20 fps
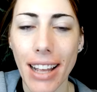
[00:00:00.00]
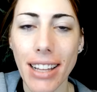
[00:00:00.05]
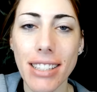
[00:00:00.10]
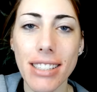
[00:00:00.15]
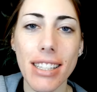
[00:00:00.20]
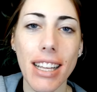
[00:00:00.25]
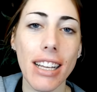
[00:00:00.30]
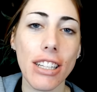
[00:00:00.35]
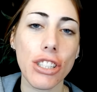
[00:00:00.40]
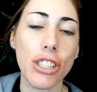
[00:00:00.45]
And
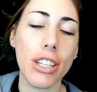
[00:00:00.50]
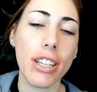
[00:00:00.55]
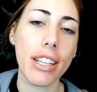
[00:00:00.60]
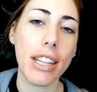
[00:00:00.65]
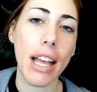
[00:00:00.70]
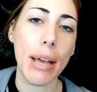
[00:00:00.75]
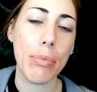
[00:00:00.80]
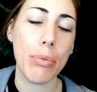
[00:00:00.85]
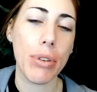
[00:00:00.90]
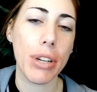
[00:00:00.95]
this is actually a
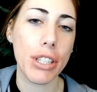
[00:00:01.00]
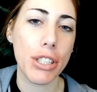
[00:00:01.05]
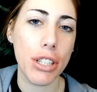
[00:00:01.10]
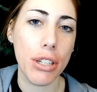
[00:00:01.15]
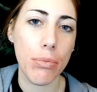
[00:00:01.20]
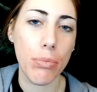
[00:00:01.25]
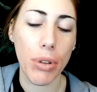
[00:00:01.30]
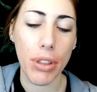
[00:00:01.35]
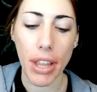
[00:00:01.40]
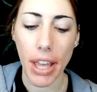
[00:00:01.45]

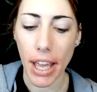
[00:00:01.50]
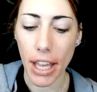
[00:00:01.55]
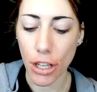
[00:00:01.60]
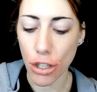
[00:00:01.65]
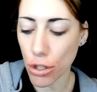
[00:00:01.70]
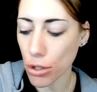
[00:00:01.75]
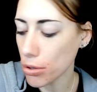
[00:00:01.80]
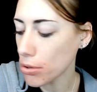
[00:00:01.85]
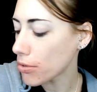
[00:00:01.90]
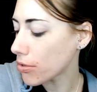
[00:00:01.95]
collaboration with a
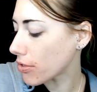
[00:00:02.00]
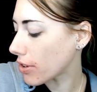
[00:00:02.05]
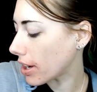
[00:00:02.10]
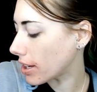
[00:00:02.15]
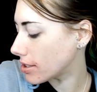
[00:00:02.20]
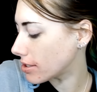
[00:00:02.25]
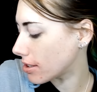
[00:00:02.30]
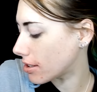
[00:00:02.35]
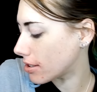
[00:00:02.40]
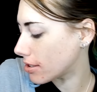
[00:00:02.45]
new
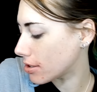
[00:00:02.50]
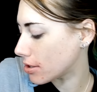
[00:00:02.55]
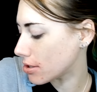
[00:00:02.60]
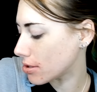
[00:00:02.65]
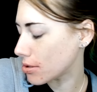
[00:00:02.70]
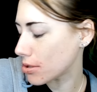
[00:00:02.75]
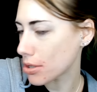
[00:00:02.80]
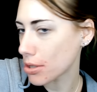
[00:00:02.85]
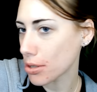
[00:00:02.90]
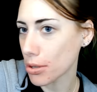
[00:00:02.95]
friend on
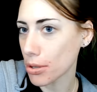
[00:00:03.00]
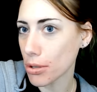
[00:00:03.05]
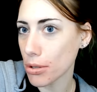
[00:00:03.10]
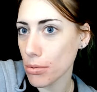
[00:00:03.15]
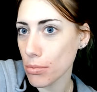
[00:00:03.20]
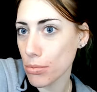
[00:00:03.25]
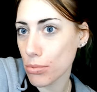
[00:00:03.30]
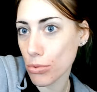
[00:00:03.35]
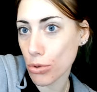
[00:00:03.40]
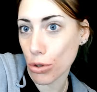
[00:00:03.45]

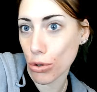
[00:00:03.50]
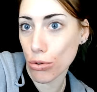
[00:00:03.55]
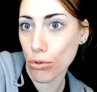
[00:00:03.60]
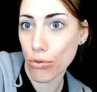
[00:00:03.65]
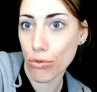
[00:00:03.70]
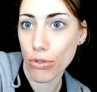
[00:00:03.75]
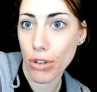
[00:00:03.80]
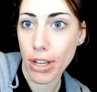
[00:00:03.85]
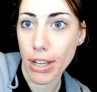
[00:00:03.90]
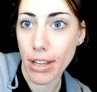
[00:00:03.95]
YouTube. New
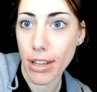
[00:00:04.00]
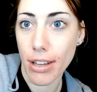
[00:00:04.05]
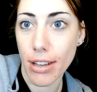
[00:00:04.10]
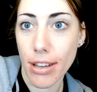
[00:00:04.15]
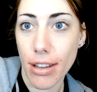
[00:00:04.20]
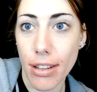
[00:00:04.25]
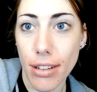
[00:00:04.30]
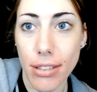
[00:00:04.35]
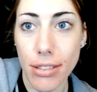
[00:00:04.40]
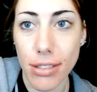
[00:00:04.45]

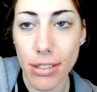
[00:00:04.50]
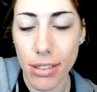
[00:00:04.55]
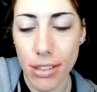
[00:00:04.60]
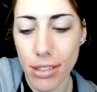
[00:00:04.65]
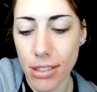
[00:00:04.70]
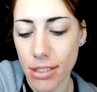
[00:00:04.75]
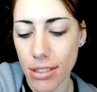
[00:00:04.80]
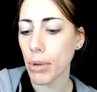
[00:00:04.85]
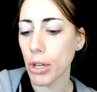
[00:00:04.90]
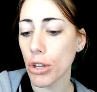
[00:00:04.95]

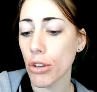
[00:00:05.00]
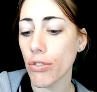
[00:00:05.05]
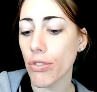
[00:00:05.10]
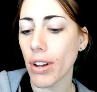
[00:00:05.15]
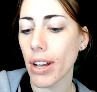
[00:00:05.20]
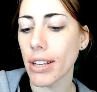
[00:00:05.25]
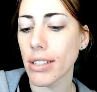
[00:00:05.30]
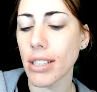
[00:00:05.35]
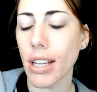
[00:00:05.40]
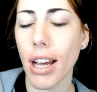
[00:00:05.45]
friends. My new
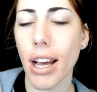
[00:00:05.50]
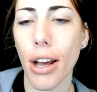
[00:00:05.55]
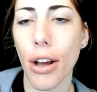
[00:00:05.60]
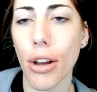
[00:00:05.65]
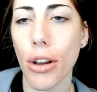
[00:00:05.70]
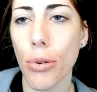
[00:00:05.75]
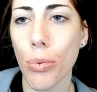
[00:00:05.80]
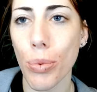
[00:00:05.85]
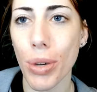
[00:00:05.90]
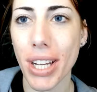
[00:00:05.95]
friend,
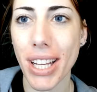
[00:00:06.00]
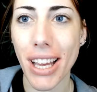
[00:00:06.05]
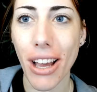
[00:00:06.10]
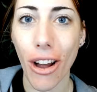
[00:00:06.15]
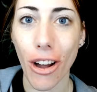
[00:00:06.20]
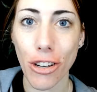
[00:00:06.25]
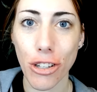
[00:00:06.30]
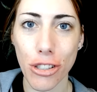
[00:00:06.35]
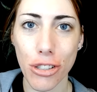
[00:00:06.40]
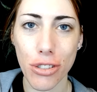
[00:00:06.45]
uh, Witte
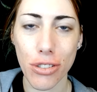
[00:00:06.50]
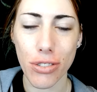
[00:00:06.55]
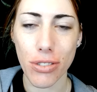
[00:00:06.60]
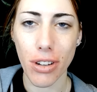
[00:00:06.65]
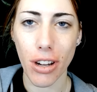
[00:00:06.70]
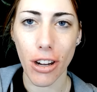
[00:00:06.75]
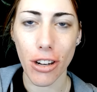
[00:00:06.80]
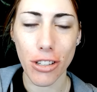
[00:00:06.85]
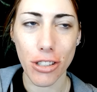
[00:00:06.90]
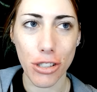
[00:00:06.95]
Artist
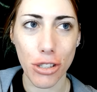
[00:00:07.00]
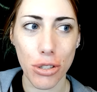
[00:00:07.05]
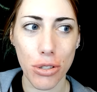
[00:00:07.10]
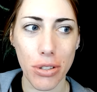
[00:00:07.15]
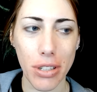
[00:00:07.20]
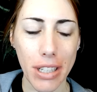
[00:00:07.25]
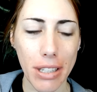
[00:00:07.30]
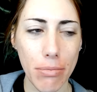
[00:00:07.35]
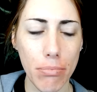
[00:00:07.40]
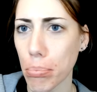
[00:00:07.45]

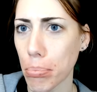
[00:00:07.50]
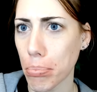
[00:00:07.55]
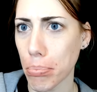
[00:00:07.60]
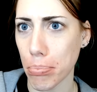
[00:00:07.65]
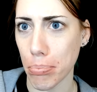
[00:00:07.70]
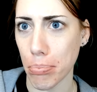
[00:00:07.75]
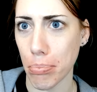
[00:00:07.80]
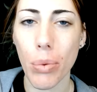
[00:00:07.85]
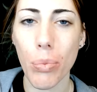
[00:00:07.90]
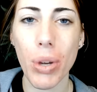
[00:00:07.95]
Artistry
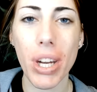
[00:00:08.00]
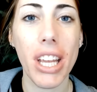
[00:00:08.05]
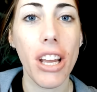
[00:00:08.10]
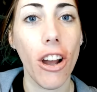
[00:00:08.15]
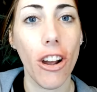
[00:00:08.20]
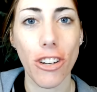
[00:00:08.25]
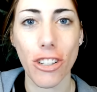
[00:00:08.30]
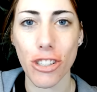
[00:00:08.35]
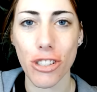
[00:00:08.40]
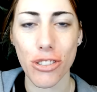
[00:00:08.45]
Woody
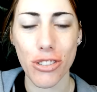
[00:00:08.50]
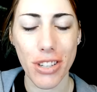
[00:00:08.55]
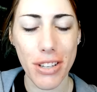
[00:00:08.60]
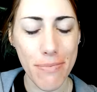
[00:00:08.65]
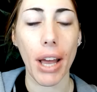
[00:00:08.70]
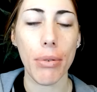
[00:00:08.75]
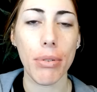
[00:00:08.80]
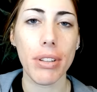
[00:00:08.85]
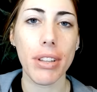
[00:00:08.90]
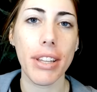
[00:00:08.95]
Artistry.
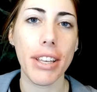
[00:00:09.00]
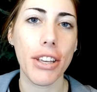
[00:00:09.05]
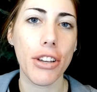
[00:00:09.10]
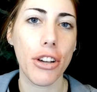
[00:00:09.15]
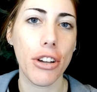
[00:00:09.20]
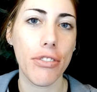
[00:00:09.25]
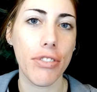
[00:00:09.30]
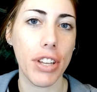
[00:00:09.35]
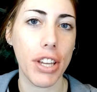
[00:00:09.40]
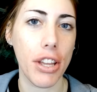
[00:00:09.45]
I will link
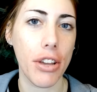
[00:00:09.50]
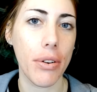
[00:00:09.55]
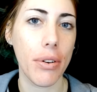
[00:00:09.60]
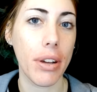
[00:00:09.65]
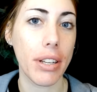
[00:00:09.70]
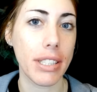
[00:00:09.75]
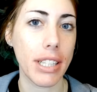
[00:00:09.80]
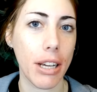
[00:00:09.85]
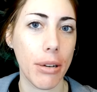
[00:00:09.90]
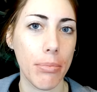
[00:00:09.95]
her
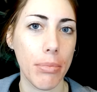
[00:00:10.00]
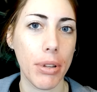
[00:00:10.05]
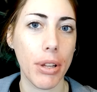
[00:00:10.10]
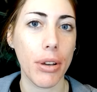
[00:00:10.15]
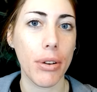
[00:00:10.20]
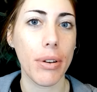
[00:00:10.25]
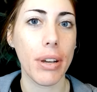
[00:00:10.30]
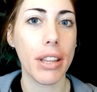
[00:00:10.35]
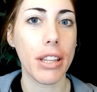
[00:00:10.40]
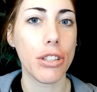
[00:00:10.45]
video down
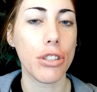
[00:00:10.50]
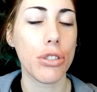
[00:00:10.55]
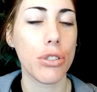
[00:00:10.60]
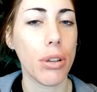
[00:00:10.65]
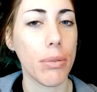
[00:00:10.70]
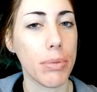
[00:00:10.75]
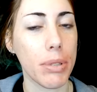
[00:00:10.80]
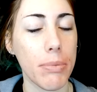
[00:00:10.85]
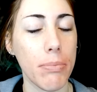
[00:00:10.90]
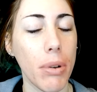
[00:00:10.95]
below in the
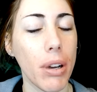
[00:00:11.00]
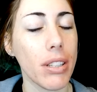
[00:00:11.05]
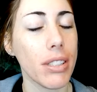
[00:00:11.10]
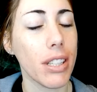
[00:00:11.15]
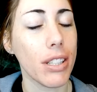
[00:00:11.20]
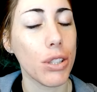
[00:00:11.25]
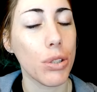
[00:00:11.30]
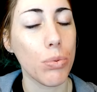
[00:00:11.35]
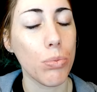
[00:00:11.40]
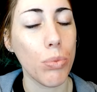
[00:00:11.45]
description box
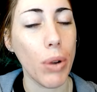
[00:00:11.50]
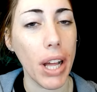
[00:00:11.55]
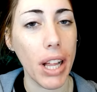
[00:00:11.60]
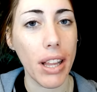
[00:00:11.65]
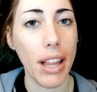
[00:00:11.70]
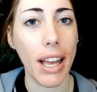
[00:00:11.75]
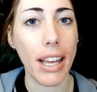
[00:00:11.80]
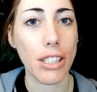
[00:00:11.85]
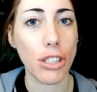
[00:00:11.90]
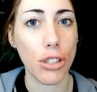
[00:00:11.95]
as
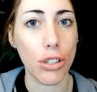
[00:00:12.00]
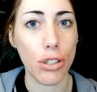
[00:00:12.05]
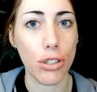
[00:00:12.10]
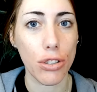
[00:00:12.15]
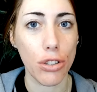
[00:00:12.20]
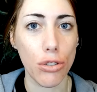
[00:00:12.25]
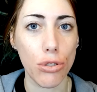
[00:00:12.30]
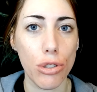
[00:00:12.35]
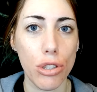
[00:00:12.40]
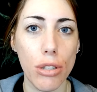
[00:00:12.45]
well as her
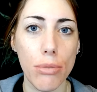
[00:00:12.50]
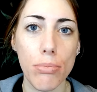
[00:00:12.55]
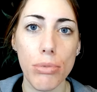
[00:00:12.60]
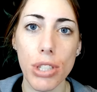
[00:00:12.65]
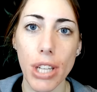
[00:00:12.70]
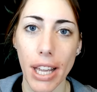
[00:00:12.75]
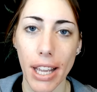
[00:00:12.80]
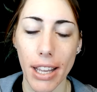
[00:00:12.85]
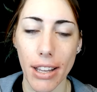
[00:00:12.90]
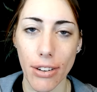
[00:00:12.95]
YouTube
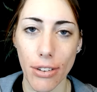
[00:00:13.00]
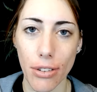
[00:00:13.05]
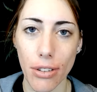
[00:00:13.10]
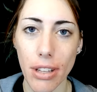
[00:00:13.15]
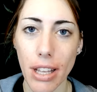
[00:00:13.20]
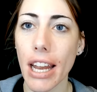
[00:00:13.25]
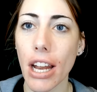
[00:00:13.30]
channel.